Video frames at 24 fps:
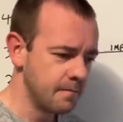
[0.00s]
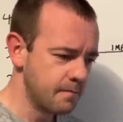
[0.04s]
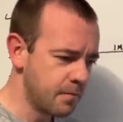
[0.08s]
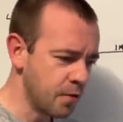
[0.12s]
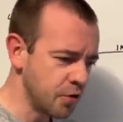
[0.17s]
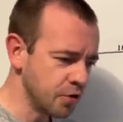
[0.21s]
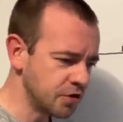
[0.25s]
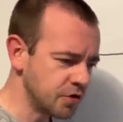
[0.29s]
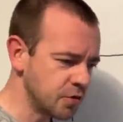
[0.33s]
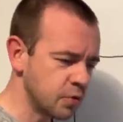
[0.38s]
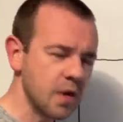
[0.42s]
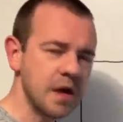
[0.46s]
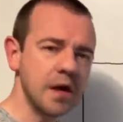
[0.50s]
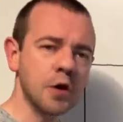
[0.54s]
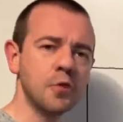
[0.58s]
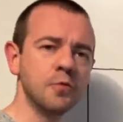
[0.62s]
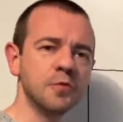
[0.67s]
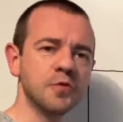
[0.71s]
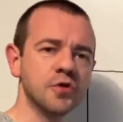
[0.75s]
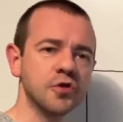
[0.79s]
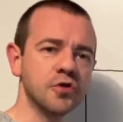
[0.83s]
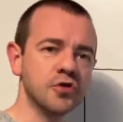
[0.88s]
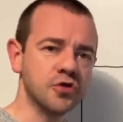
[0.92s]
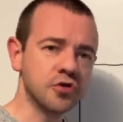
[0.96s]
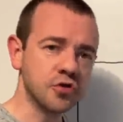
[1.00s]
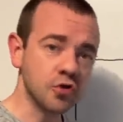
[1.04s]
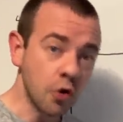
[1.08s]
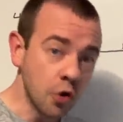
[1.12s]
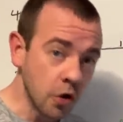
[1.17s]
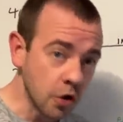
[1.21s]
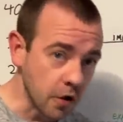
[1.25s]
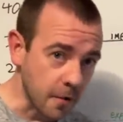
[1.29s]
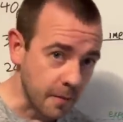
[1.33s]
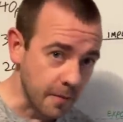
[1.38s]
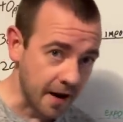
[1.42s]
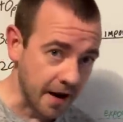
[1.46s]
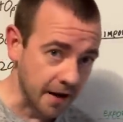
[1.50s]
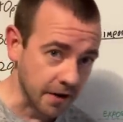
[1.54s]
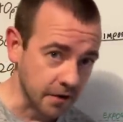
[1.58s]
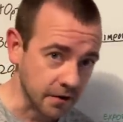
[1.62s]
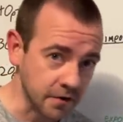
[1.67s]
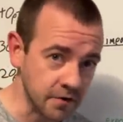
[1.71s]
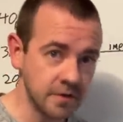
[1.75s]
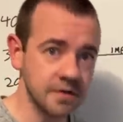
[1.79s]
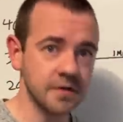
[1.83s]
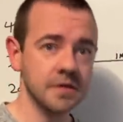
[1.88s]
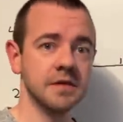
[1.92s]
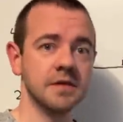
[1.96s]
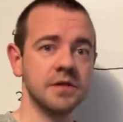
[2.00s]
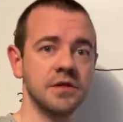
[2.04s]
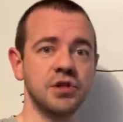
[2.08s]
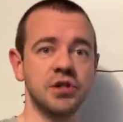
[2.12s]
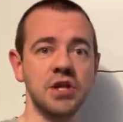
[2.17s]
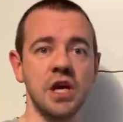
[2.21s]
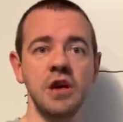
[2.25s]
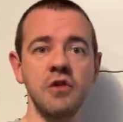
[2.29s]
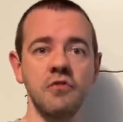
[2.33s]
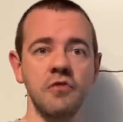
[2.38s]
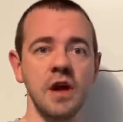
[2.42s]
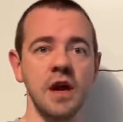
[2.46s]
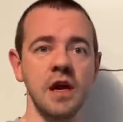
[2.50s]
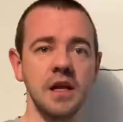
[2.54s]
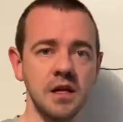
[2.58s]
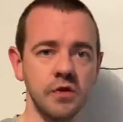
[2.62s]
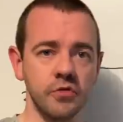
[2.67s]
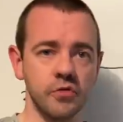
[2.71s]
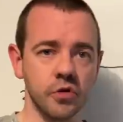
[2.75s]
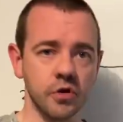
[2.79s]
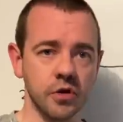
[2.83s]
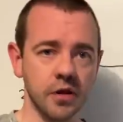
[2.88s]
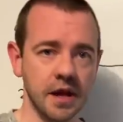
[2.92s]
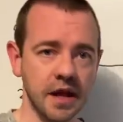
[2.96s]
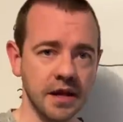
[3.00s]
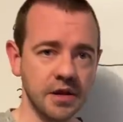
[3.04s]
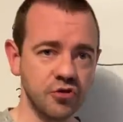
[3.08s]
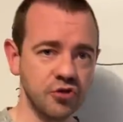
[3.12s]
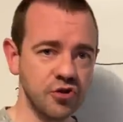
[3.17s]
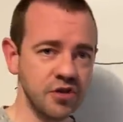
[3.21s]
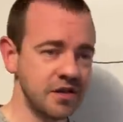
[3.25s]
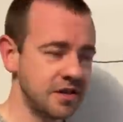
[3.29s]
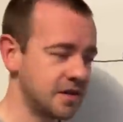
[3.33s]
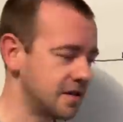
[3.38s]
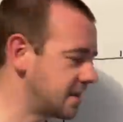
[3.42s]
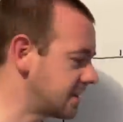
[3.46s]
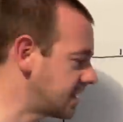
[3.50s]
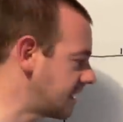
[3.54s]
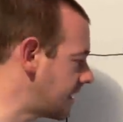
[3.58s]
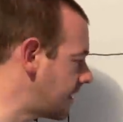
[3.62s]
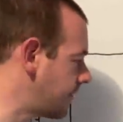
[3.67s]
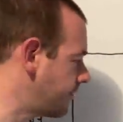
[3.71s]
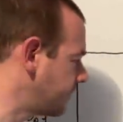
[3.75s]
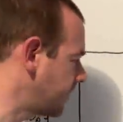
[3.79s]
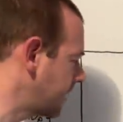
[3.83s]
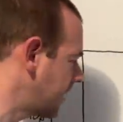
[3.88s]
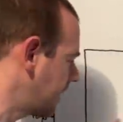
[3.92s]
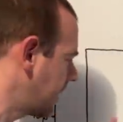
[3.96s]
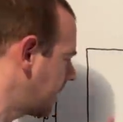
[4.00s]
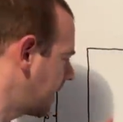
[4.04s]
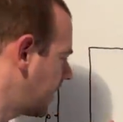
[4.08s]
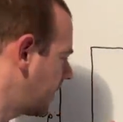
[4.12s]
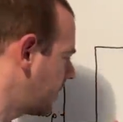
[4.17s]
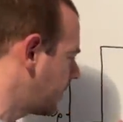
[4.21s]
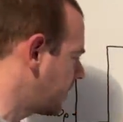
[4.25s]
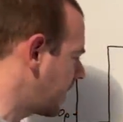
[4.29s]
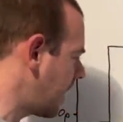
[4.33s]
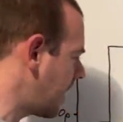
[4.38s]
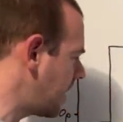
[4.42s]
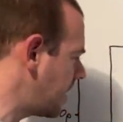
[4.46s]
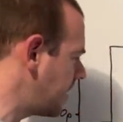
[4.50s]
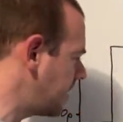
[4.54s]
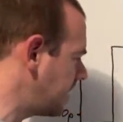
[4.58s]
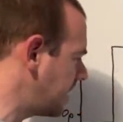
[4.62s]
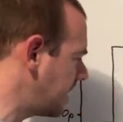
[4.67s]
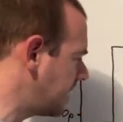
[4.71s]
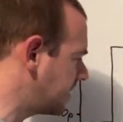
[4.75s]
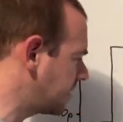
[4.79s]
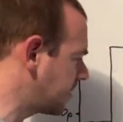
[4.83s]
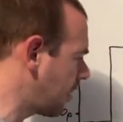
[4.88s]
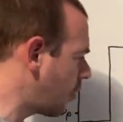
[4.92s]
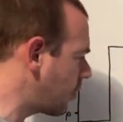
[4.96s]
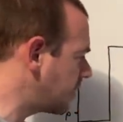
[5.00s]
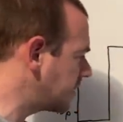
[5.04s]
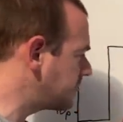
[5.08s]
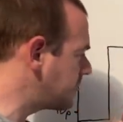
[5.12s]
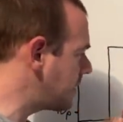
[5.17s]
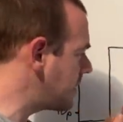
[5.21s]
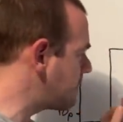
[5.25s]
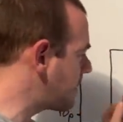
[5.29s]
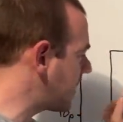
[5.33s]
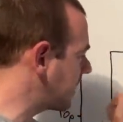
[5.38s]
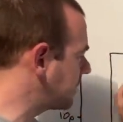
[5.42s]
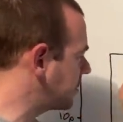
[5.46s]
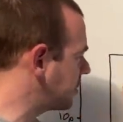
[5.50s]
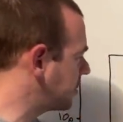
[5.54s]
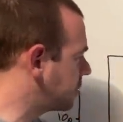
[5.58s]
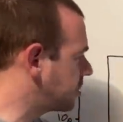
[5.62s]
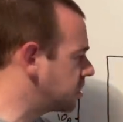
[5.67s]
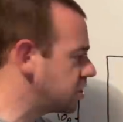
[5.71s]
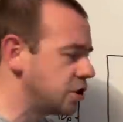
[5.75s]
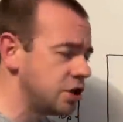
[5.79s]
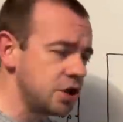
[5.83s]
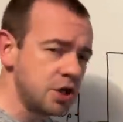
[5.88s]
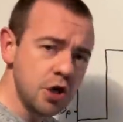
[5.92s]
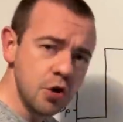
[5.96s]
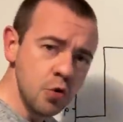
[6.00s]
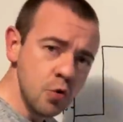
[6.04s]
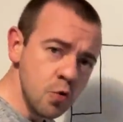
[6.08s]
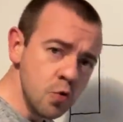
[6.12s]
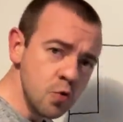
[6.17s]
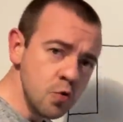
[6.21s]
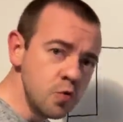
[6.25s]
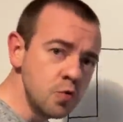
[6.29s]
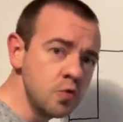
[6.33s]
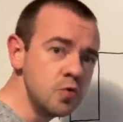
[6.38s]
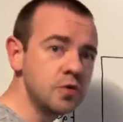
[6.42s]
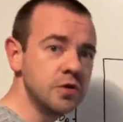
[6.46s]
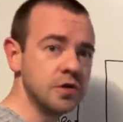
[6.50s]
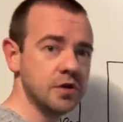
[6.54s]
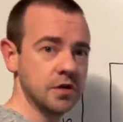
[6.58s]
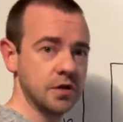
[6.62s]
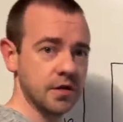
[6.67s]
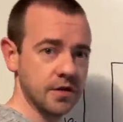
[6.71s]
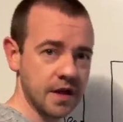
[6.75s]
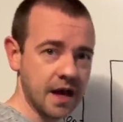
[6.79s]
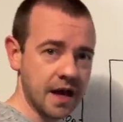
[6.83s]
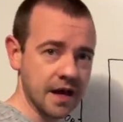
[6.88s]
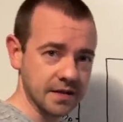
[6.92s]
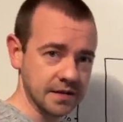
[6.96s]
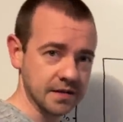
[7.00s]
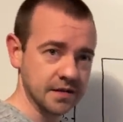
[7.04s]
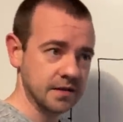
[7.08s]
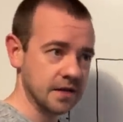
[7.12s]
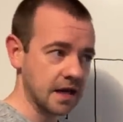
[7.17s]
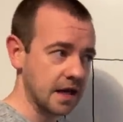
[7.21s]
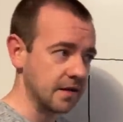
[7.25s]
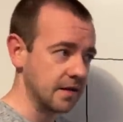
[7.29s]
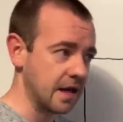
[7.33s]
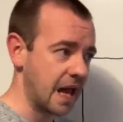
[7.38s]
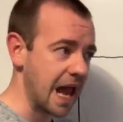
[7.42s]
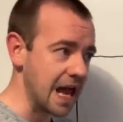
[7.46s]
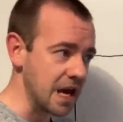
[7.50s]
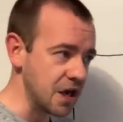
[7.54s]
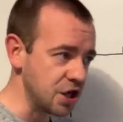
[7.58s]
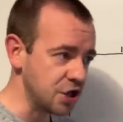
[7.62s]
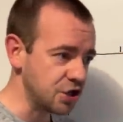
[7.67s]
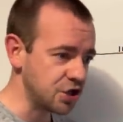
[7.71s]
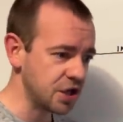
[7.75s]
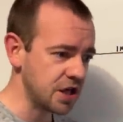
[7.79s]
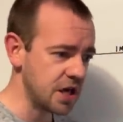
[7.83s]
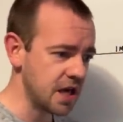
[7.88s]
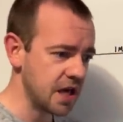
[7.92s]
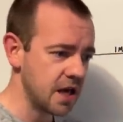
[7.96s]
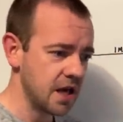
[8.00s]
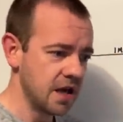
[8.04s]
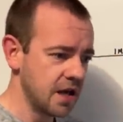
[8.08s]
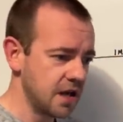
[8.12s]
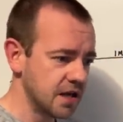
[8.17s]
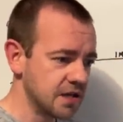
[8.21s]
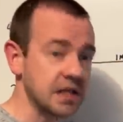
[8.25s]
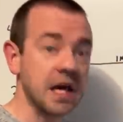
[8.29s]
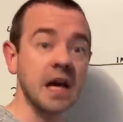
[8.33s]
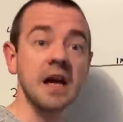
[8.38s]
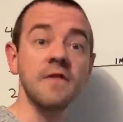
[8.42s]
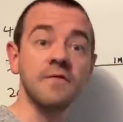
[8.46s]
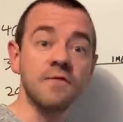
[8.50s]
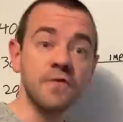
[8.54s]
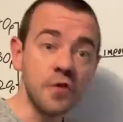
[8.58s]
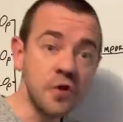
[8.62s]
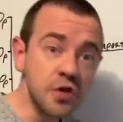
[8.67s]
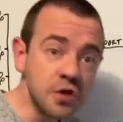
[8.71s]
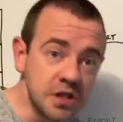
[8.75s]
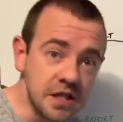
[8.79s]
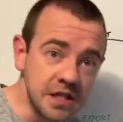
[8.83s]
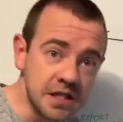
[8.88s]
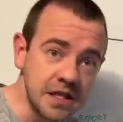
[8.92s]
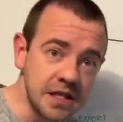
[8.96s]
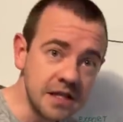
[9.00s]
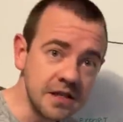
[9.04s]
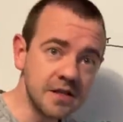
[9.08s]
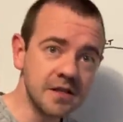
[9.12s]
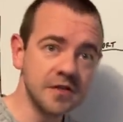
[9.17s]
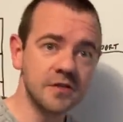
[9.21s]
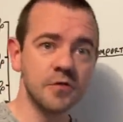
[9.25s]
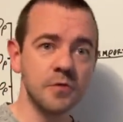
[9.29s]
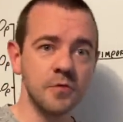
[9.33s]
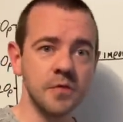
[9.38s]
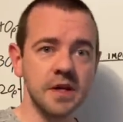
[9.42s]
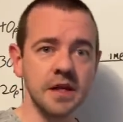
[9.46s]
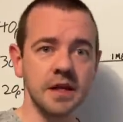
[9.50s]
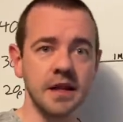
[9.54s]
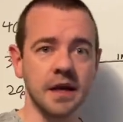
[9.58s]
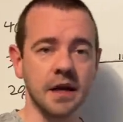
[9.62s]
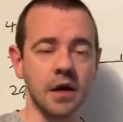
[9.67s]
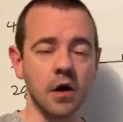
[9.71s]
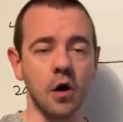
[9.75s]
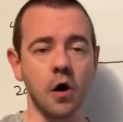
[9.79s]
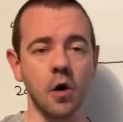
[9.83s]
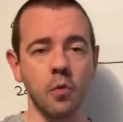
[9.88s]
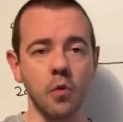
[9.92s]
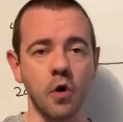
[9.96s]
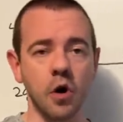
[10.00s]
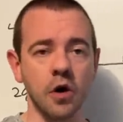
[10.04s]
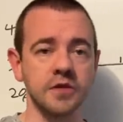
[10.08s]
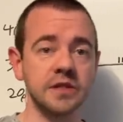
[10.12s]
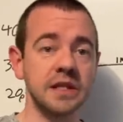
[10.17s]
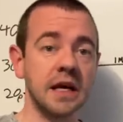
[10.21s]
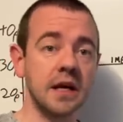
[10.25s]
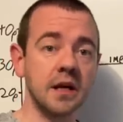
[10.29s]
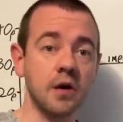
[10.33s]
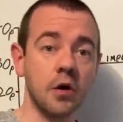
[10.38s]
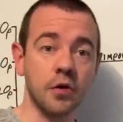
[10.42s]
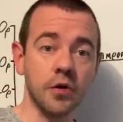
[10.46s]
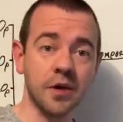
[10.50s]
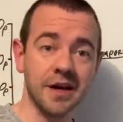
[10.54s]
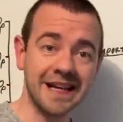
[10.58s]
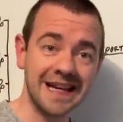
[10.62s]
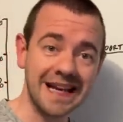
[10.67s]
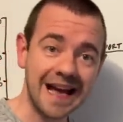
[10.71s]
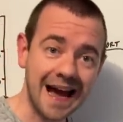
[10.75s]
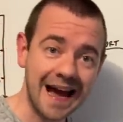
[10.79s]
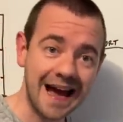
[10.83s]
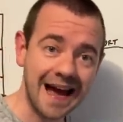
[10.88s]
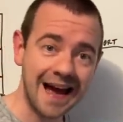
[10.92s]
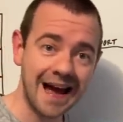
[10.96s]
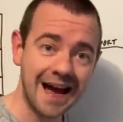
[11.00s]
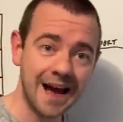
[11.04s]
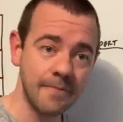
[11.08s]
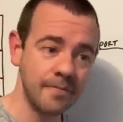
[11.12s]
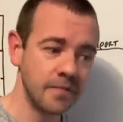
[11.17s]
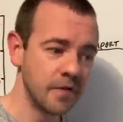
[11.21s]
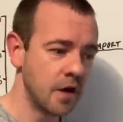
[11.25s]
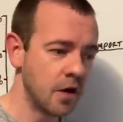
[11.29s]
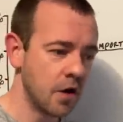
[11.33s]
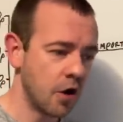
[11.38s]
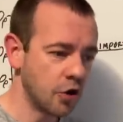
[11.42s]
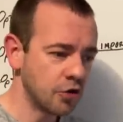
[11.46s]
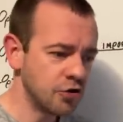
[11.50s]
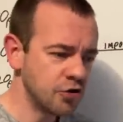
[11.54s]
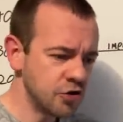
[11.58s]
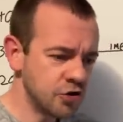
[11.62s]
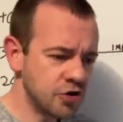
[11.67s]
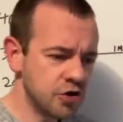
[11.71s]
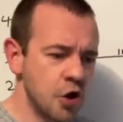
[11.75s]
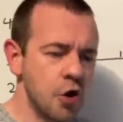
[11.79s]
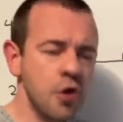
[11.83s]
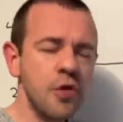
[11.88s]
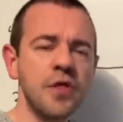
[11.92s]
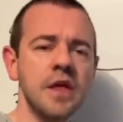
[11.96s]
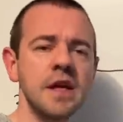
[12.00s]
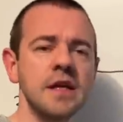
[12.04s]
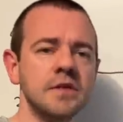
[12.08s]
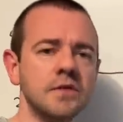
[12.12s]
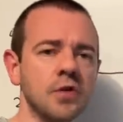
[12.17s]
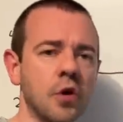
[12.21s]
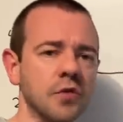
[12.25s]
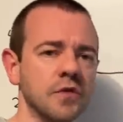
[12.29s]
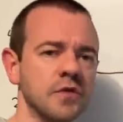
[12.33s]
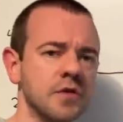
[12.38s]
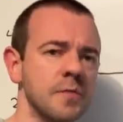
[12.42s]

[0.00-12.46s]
But when it comes to solar panels, generating your own electricity, then it's always been better to use that energy, divert it into something like a hot water tank or the car, or just turn things on.